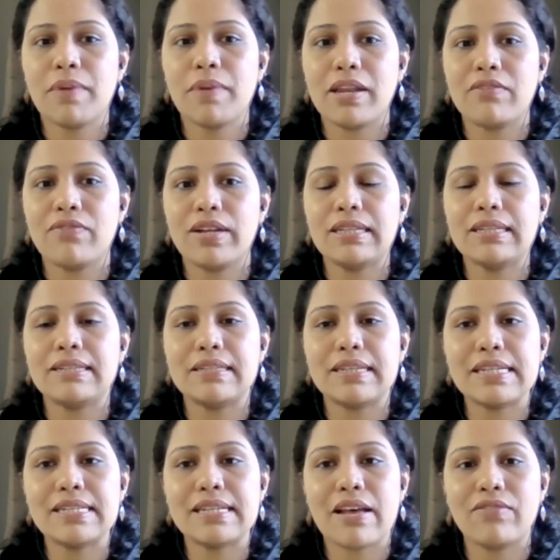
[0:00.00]
benefit
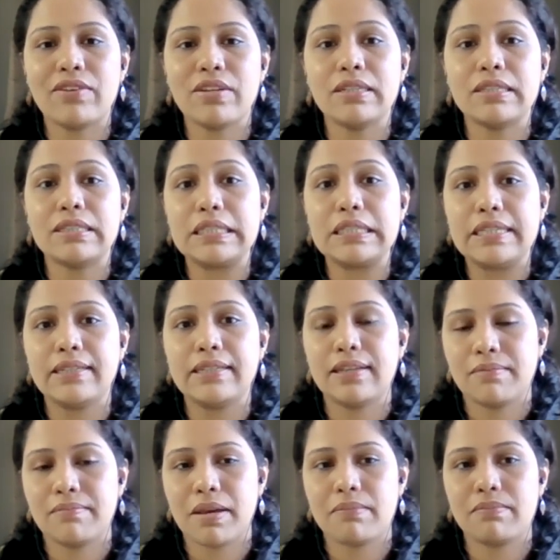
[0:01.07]
37 early
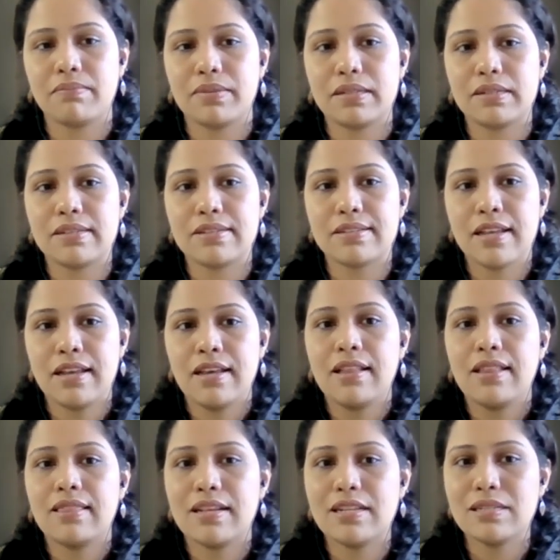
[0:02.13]
team members.
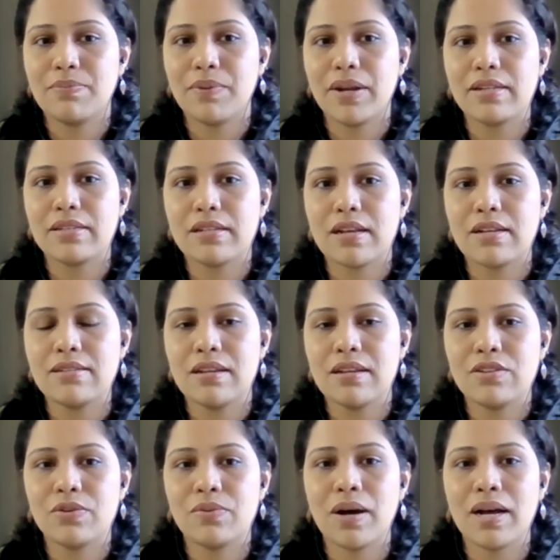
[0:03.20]
This brings us
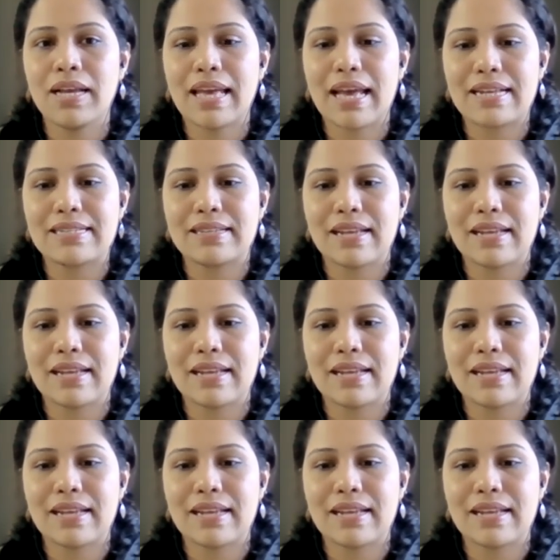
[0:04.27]
to our guest